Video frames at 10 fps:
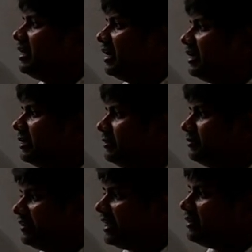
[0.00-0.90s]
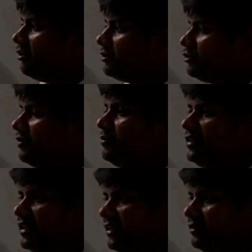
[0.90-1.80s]
That also will be
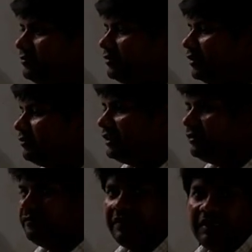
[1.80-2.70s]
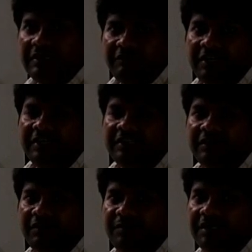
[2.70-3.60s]
there, where there
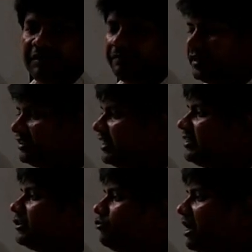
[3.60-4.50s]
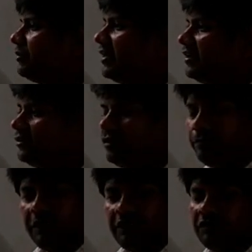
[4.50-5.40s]
will be an exact requirement
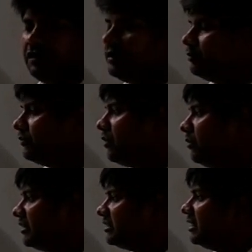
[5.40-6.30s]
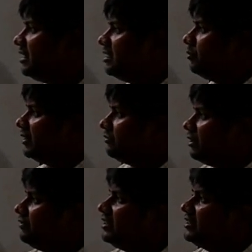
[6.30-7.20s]
of particular performance. But
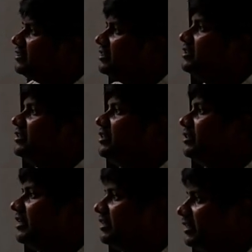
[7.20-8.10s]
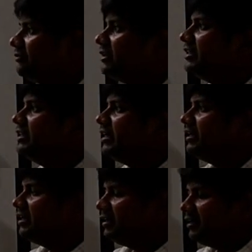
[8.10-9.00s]
what we discussed here, that in our
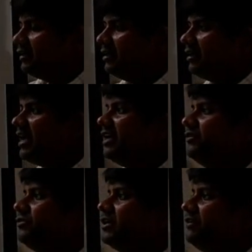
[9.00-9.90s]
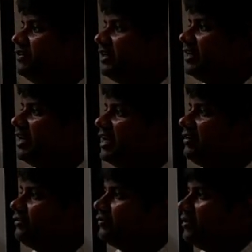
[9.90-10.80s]
real life or everyday
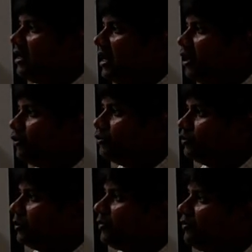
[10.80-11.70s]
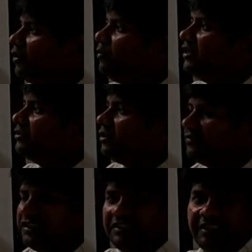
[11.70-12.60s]
life, how the performance
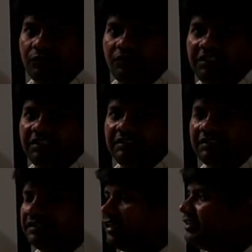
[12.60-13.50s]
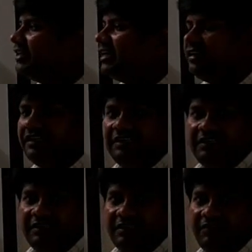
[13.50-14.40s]
of these SoCs can
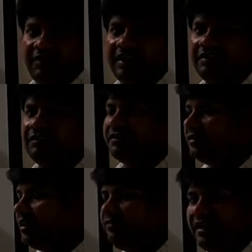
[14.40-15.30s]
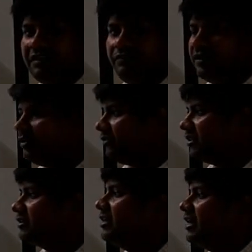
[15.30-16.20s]
directly affect one of
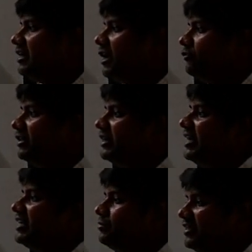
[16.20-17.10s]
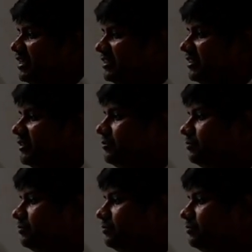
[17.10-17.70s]
us, and how we can experience it.